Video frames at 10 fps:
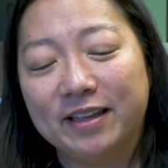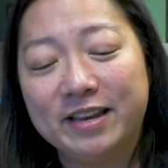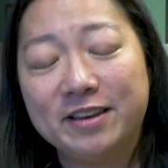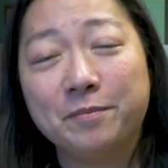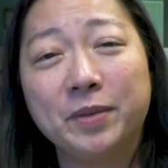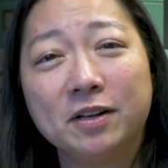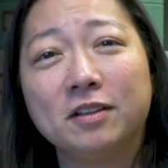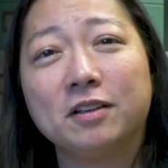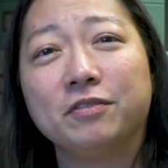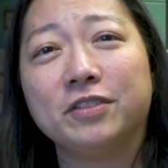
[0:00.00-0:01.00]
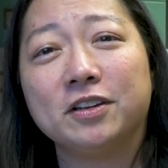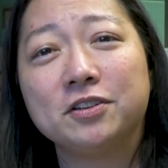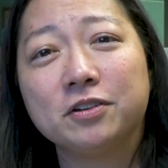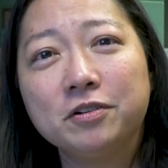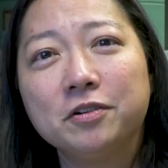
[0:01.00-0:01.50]
in the middle of the
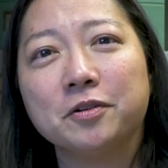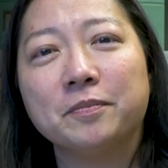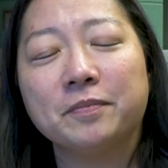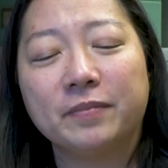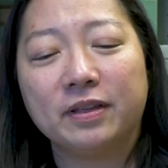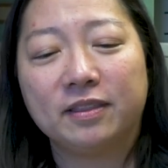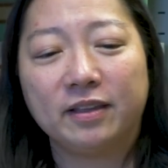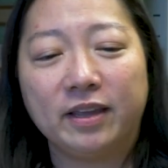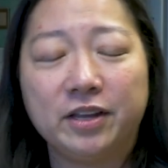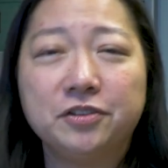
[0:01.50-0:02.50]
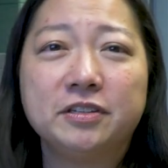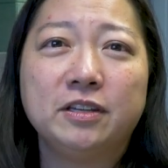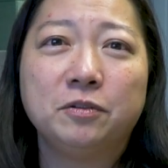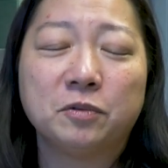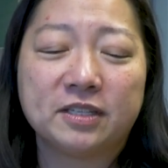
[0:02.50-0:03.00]
term, the
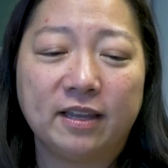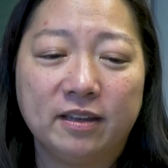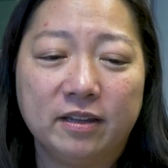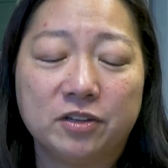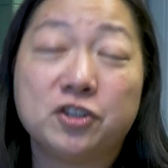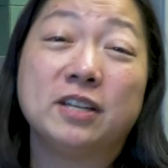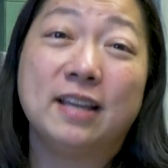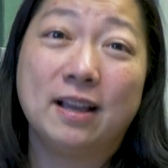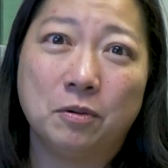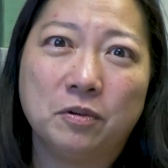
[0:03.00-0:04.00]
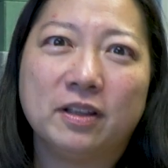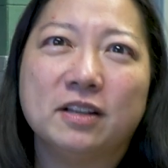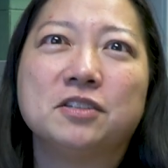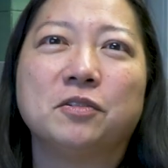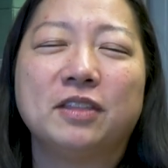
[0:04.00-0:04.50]
agency was getting shut down,
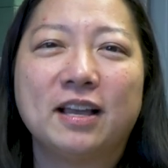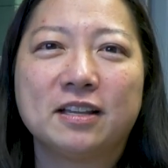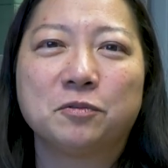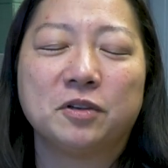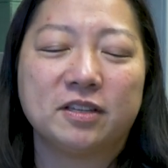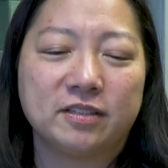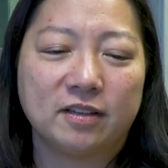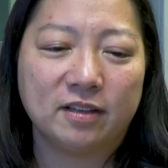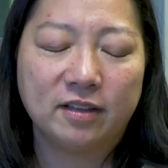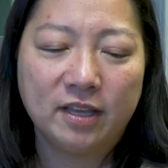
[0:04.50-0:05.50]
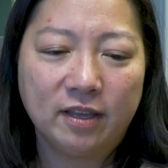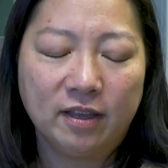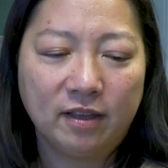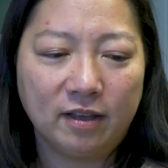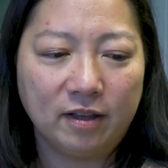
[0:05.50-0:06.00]
and so that was a
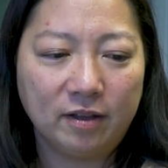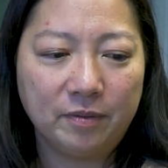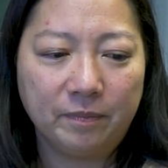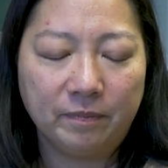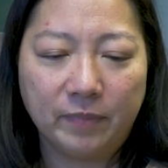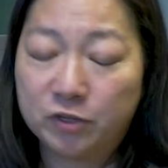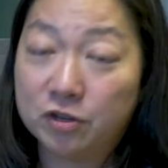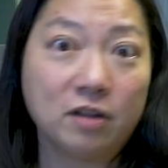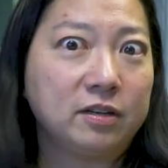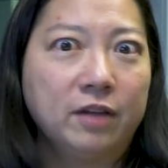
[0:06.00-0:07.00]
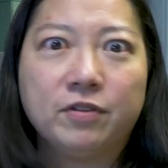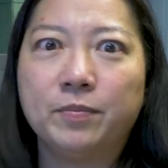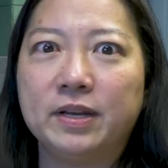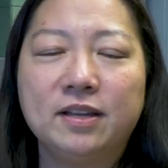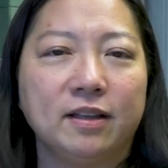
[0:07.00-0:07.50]
shock to
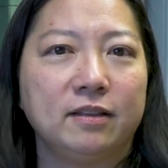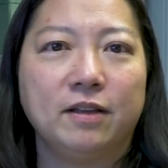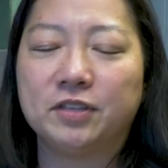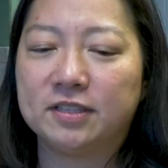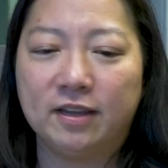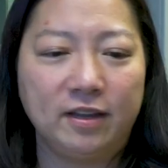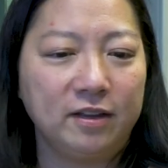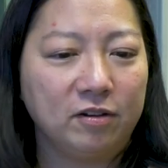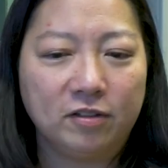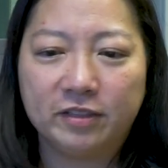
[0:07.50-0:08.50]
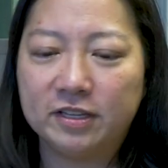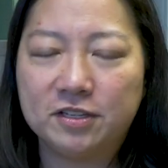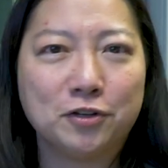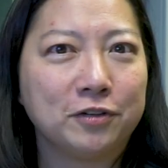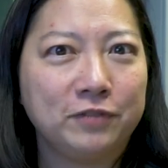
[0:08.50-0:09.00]
everybody. I have to say, all these
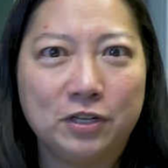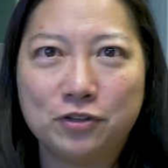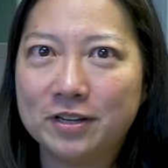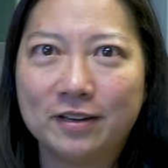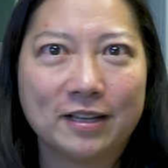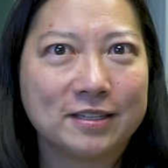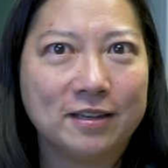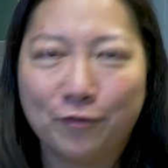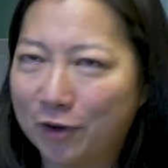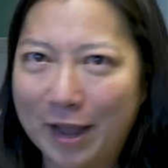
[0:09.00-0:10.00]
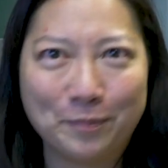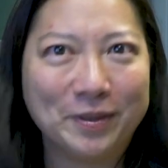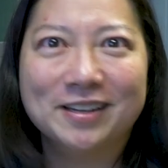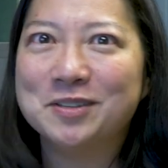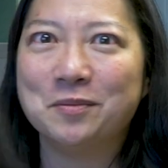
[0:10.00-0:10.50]
years of teaching, that's never
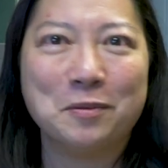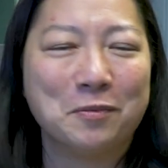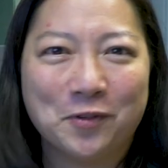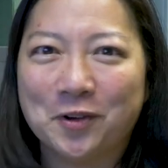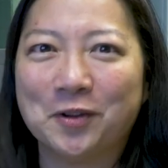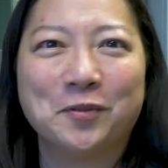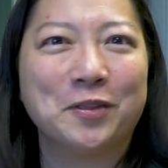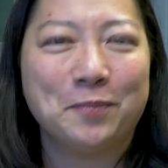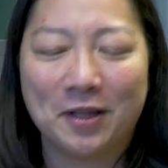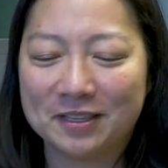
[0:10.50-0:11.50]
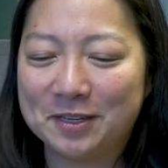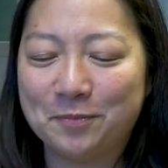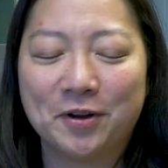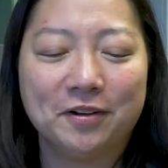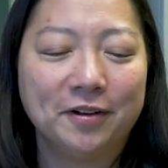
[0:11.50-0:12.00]
happened to me before with a policy
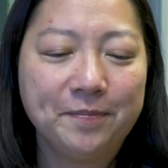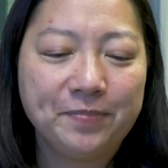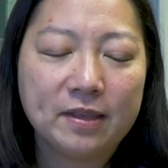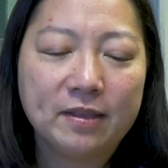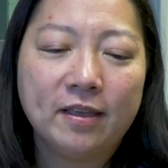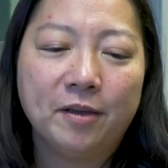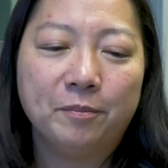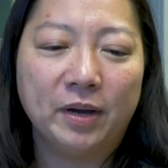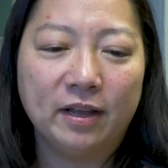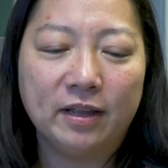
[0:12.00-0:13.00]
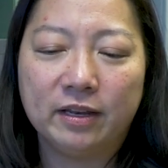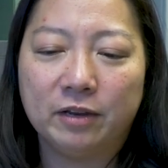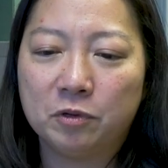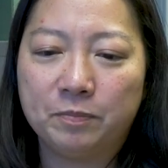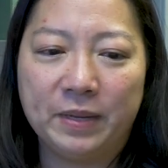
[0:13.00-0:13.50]
partner. But
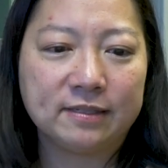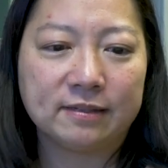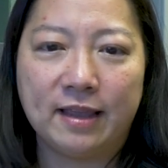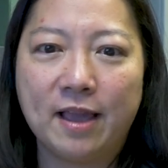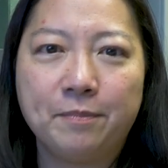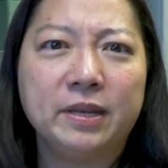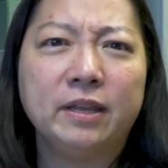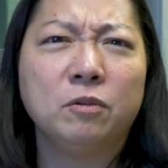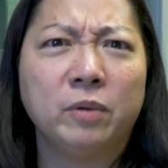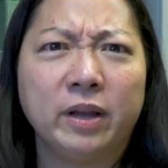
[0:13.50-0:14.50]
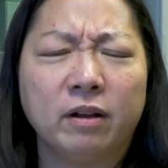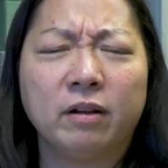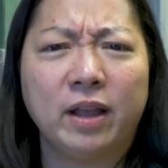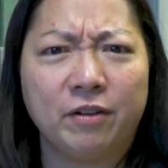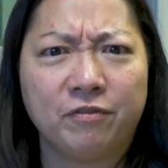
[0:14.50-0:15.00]
it was basically happening
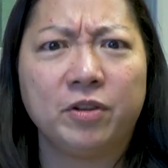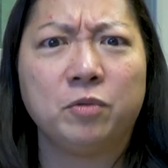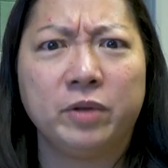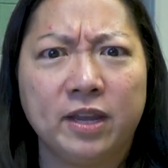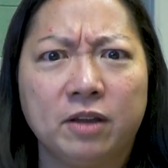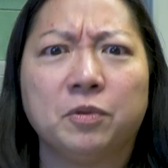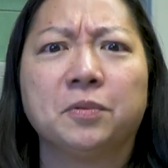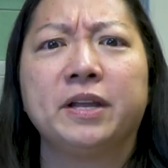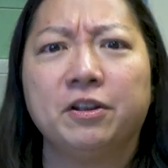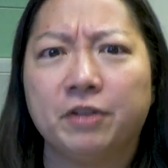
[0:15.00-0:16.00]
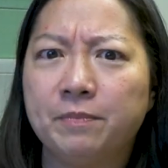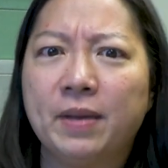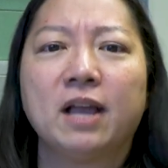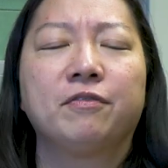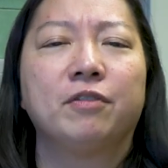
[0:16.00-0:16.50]
where every week we were hearing
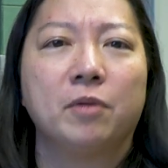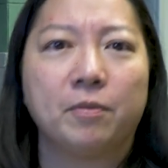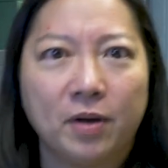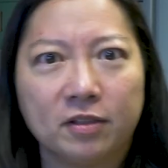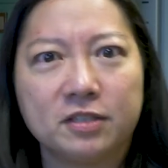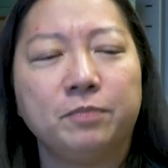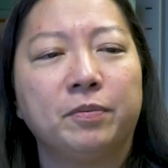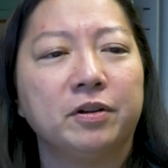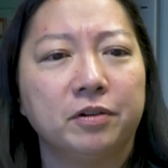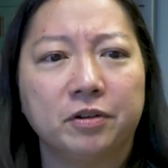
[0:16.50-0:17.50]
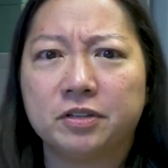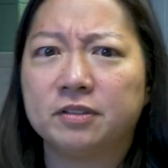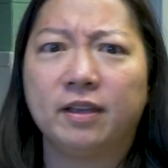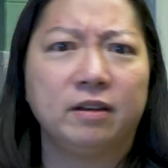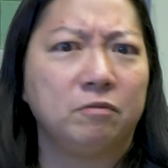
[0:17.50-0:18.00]
back from our policy partners
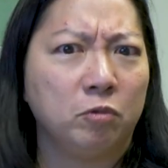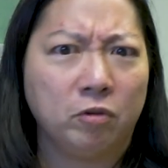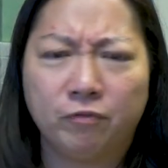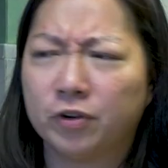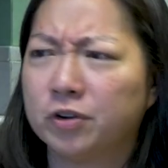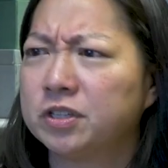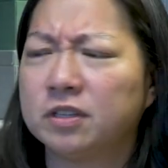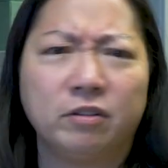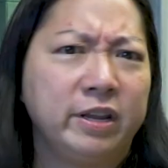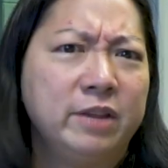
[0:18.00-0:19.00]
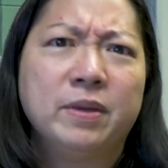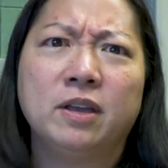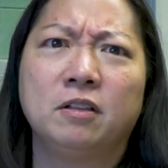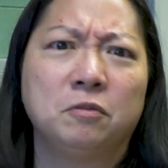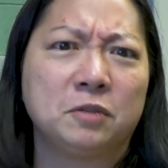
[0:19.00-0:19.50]
that, first their
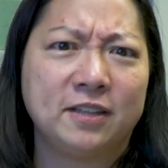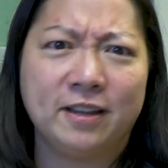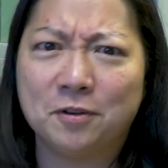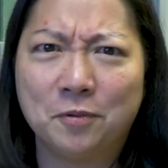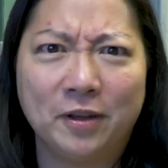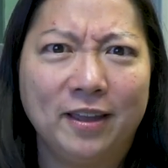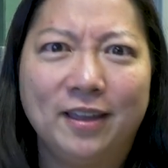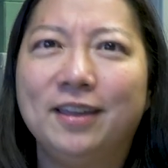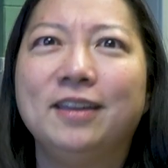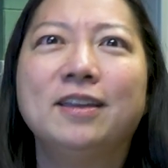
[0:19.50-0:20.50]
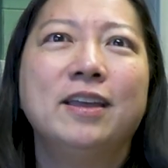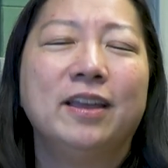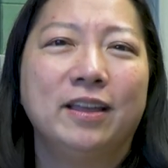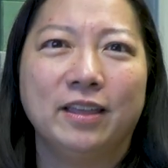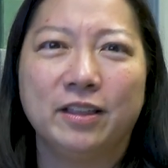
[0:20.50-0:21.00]
email was taken away,
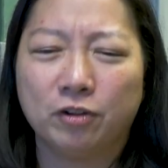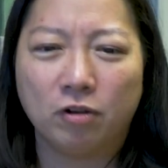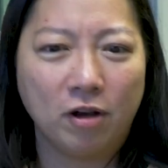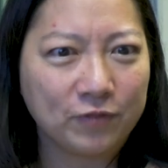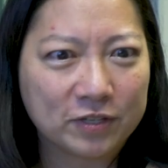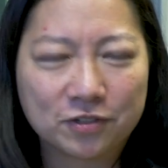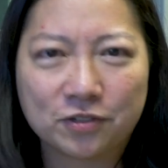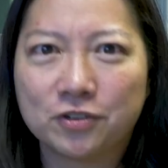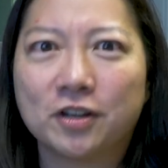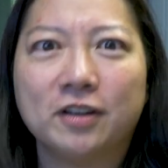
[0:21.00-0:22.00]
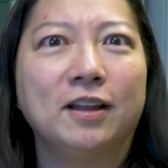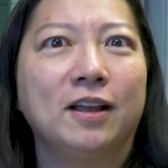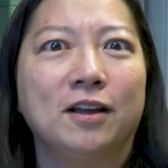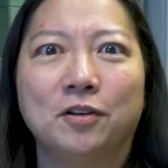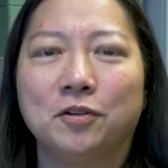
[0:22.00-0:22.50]
then their offices are shut
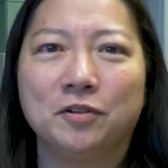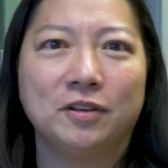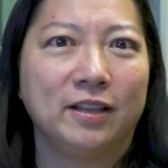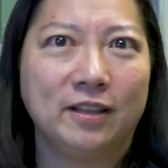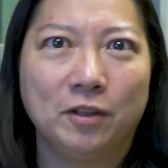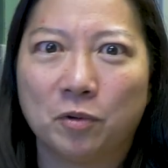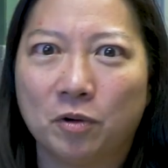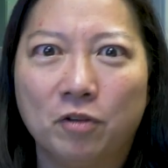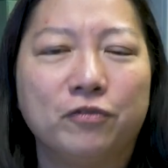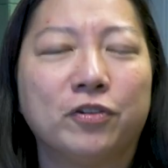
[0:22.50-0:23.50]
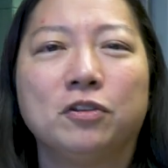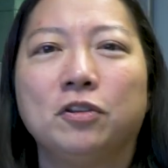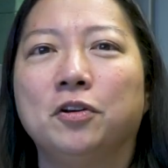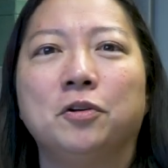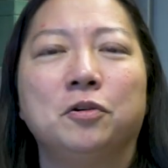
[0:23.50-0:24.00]
down, then they were all
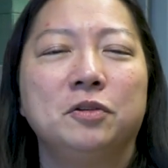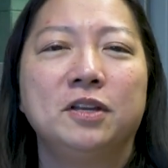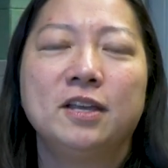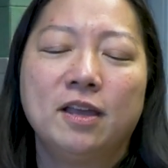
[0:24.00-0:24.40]
furloughed.